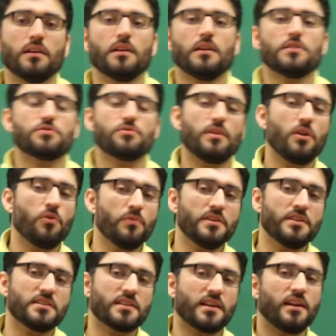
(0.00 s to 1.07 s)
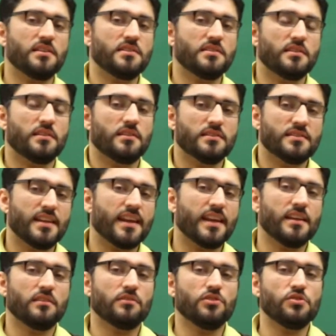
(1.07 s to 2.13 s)
So now we discuss the
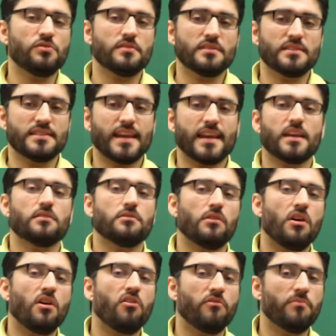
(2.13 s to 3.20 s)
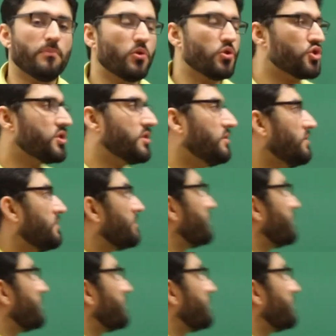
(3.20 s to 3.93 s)
Newton's second law of motion.